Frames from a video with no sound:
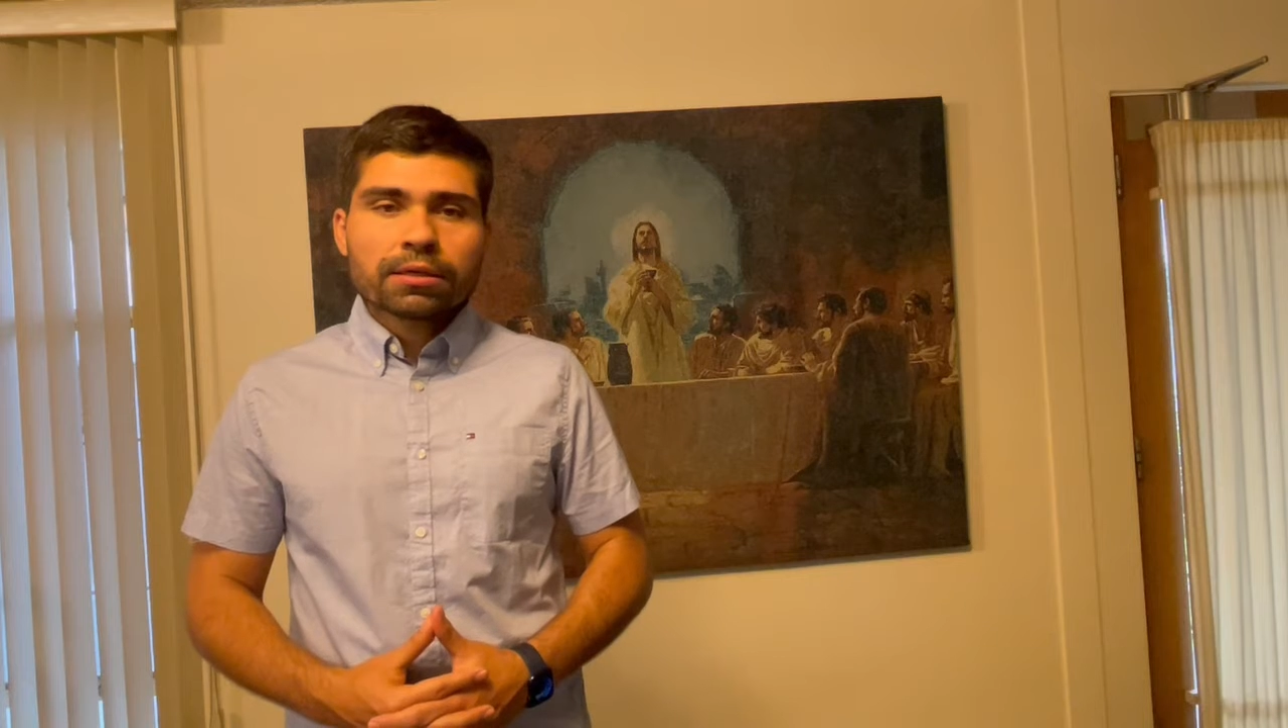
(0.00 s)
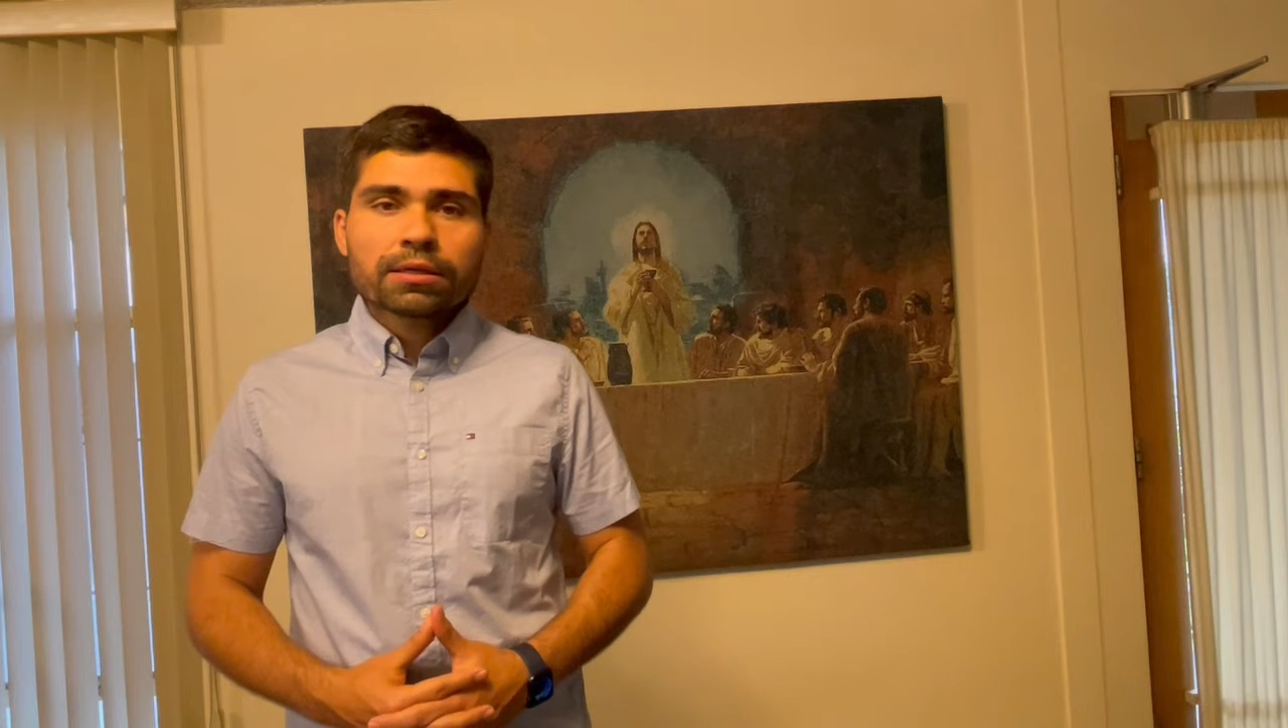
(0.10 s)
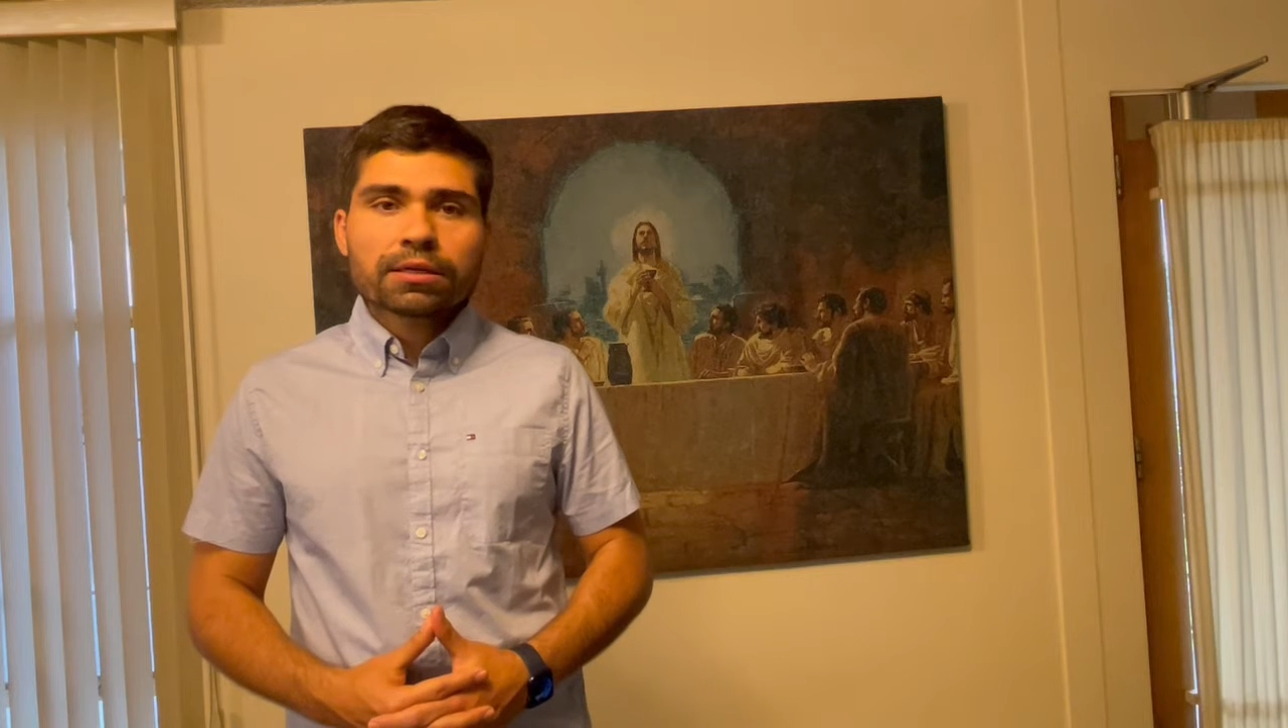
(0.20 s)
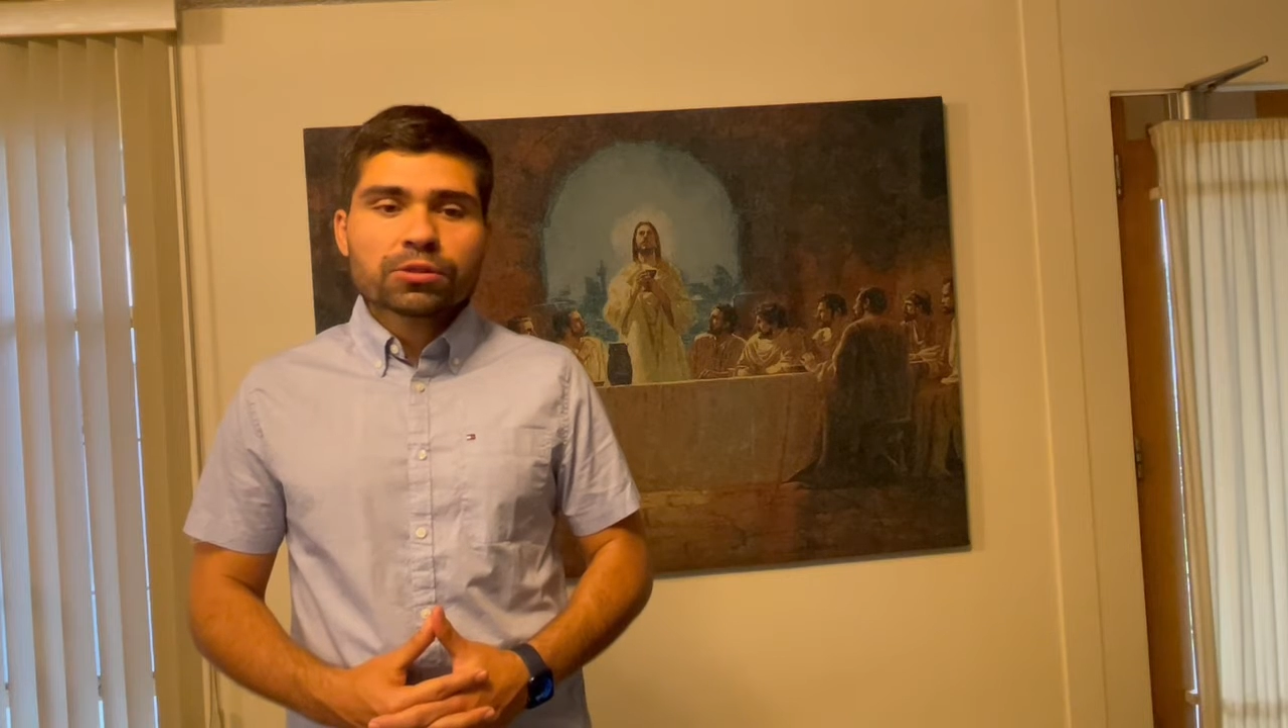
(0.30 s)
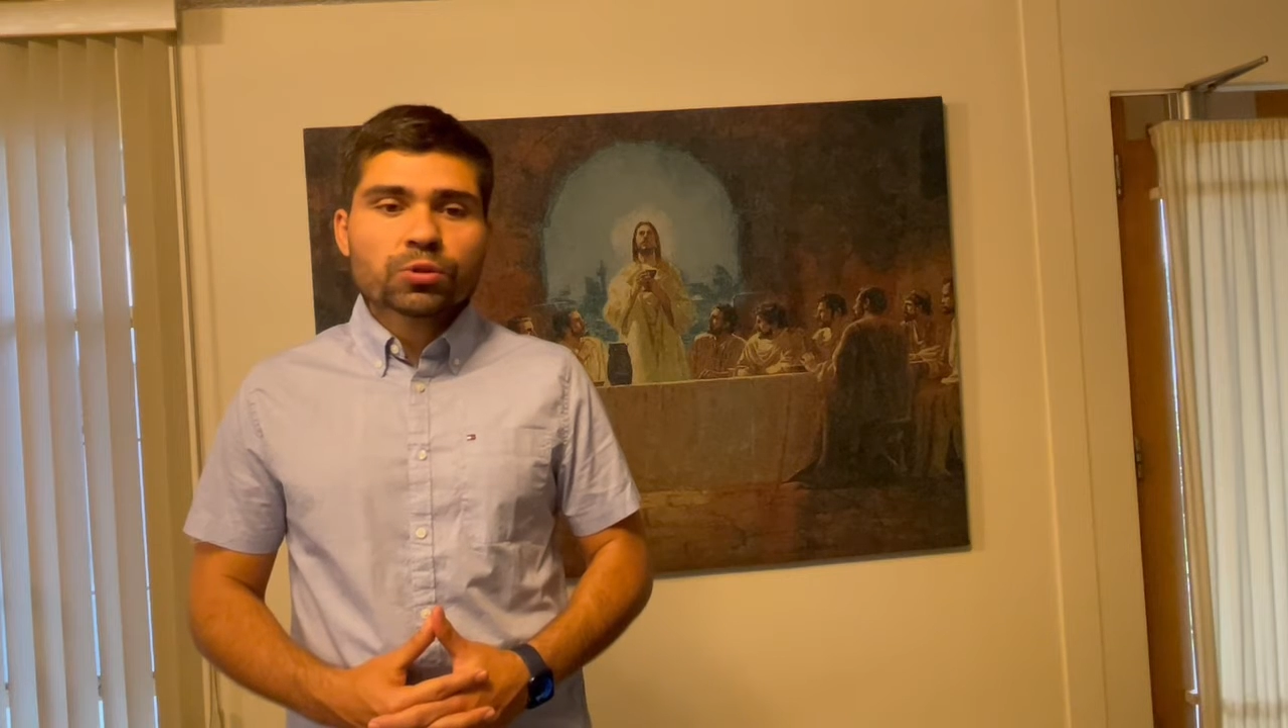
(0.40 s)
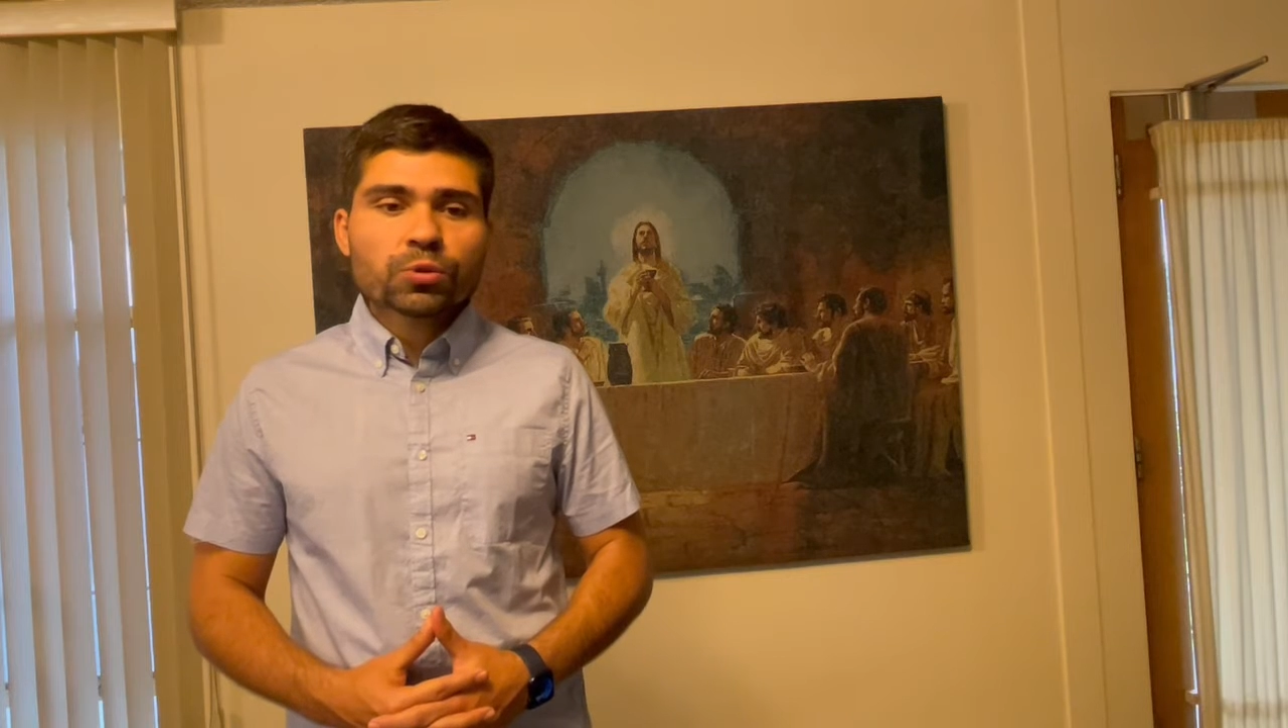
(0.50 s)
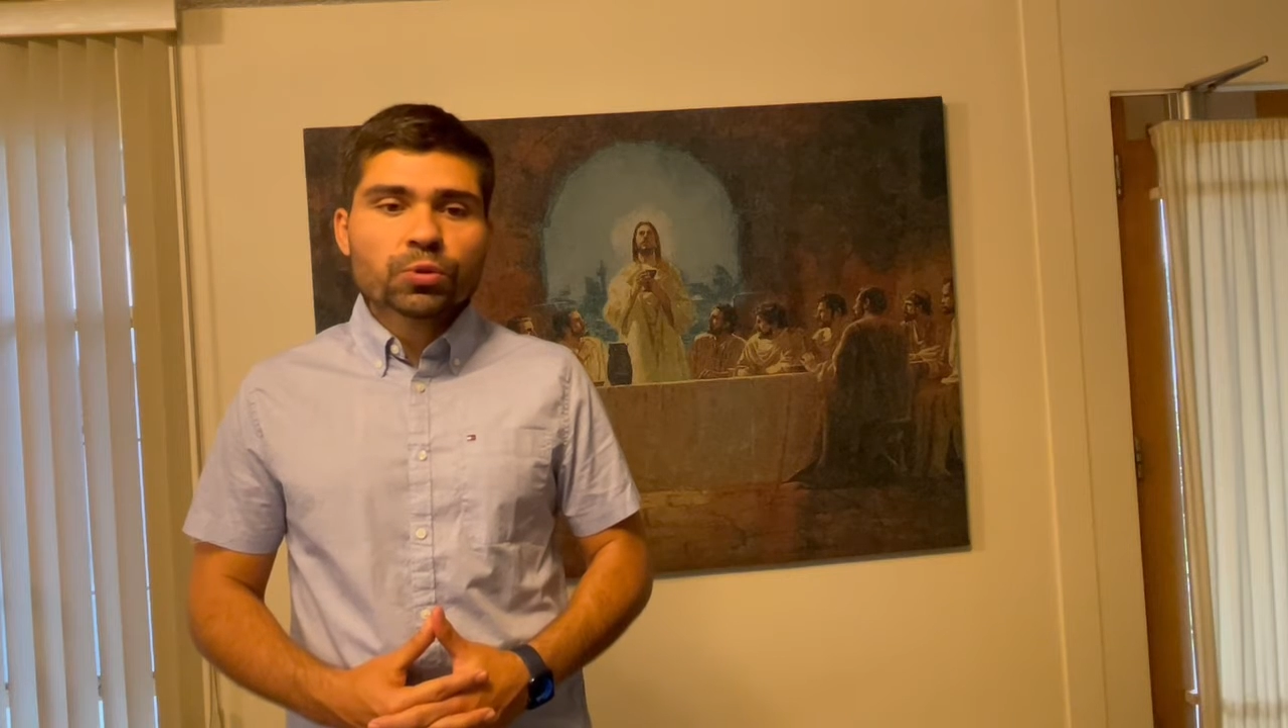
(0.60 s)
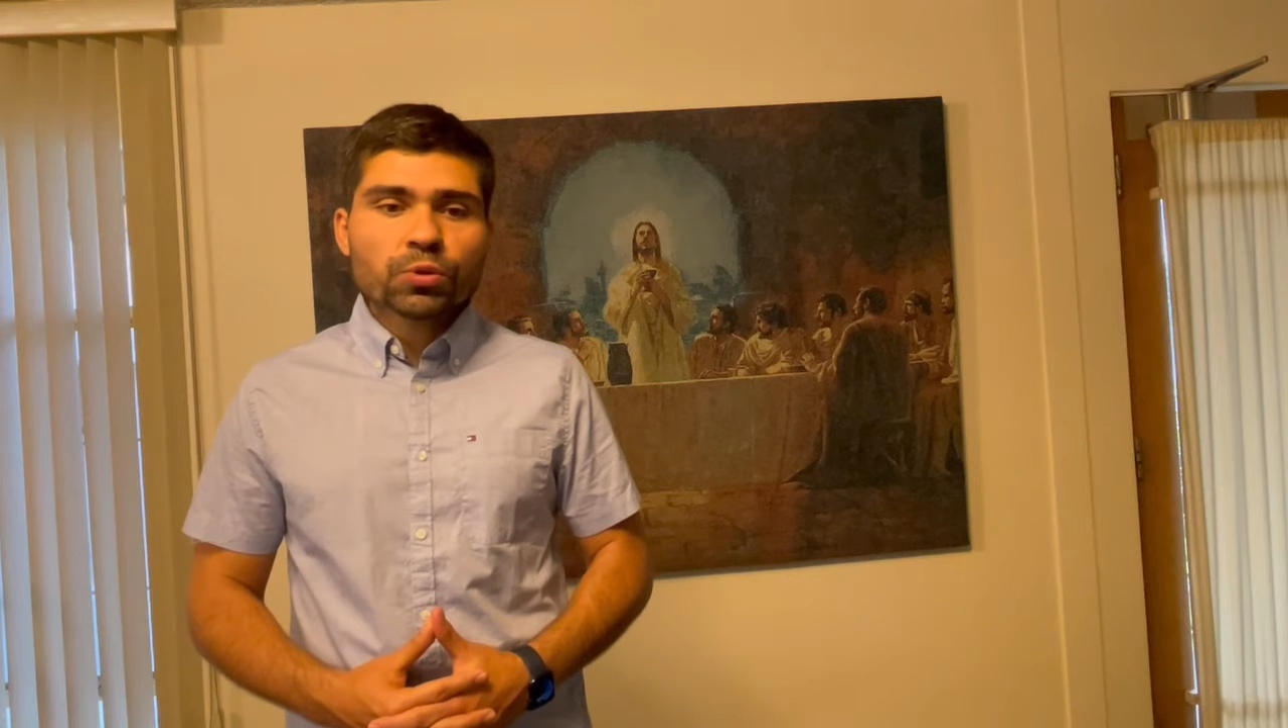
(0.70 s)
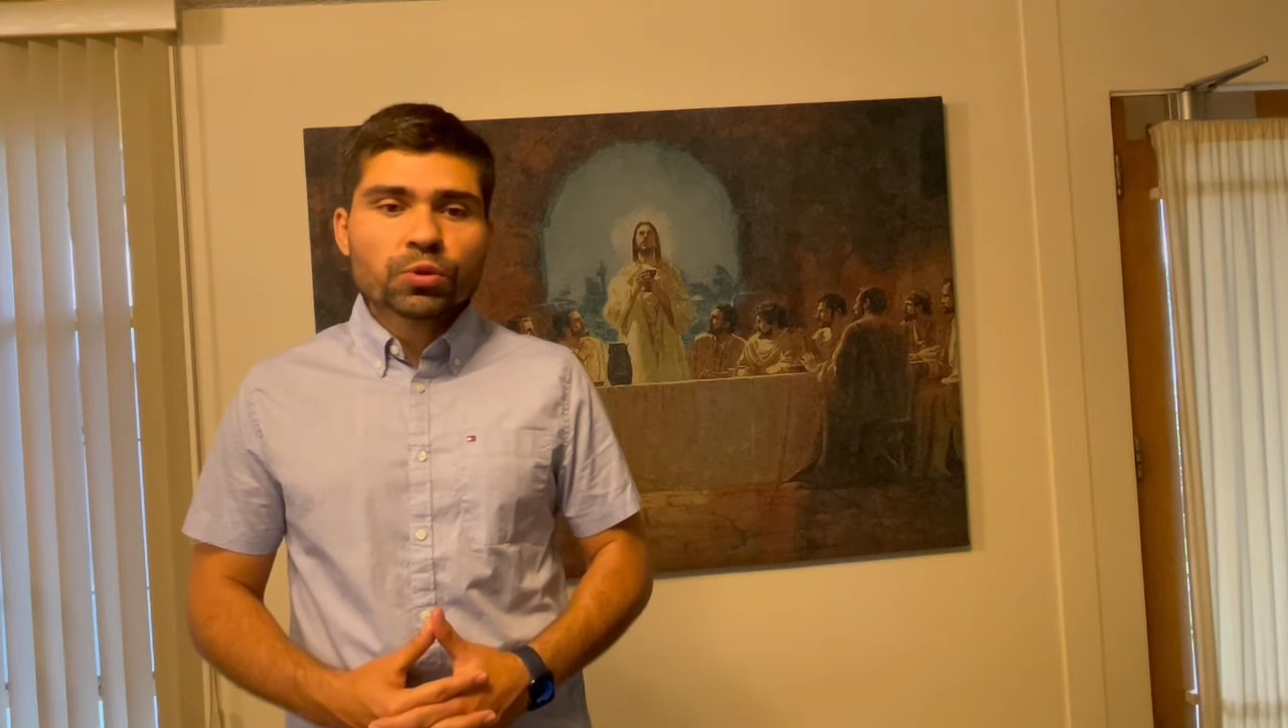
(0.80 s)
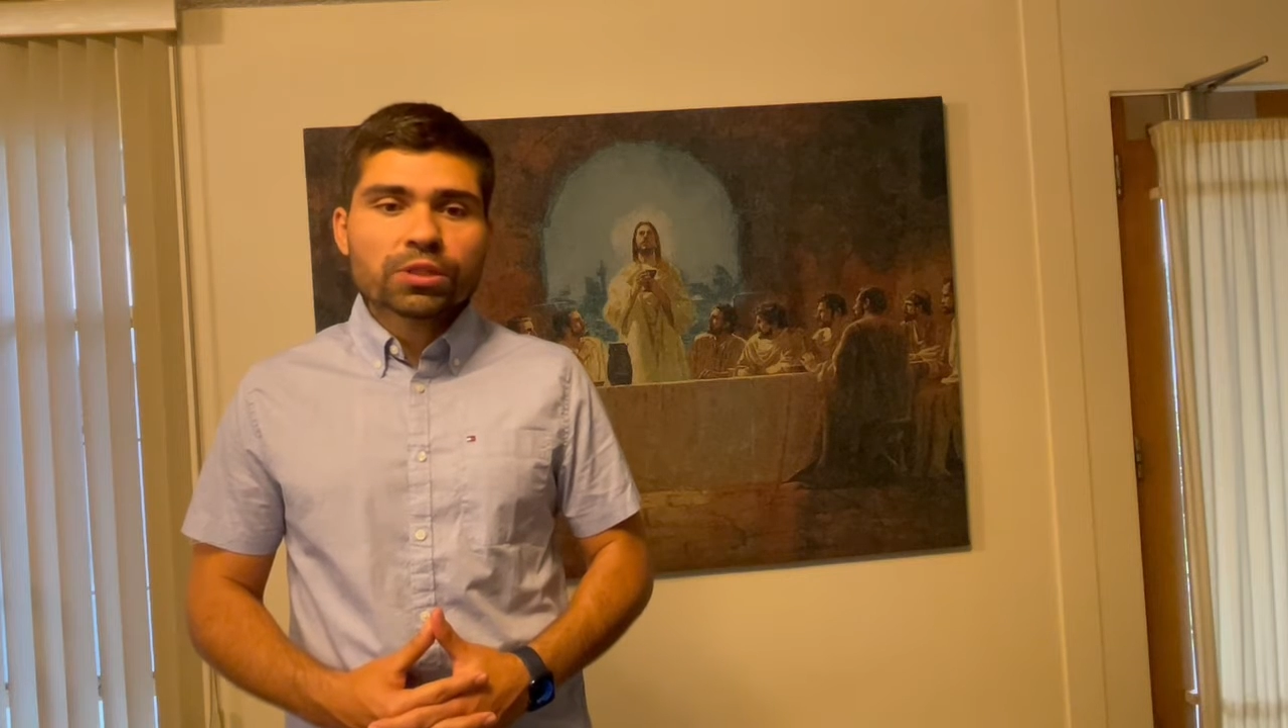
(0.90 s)
he
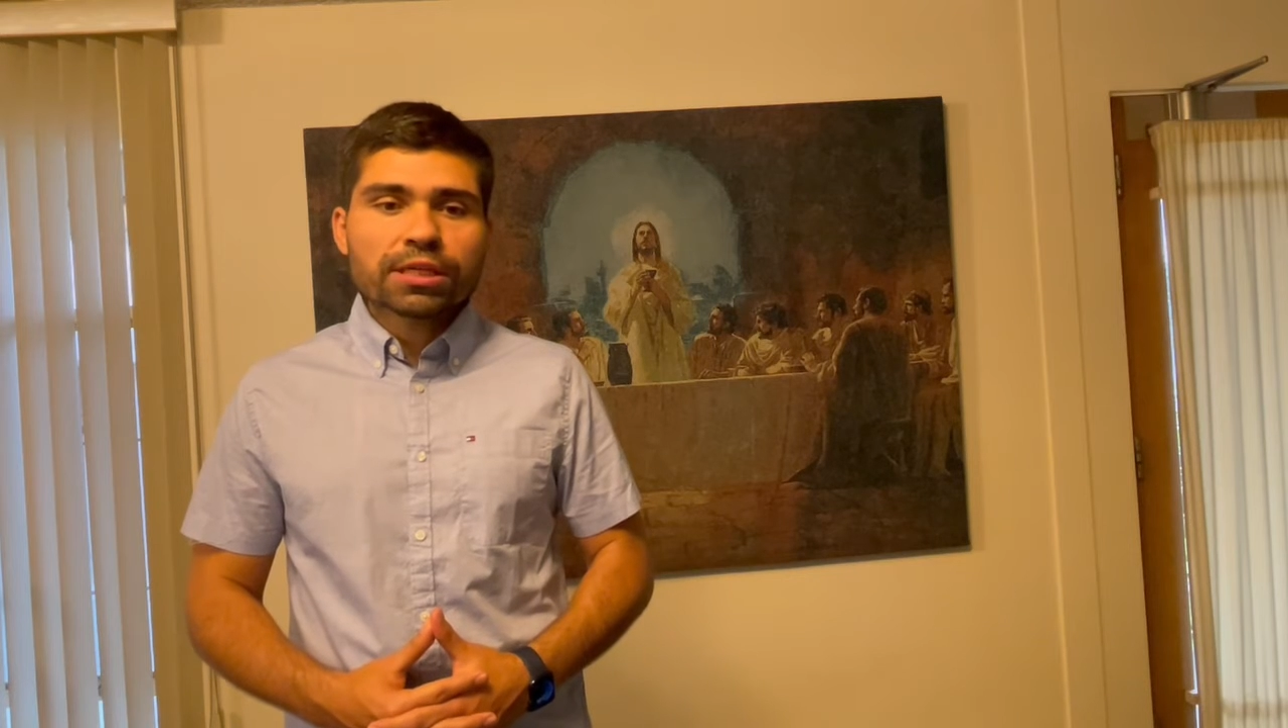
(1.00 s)
stood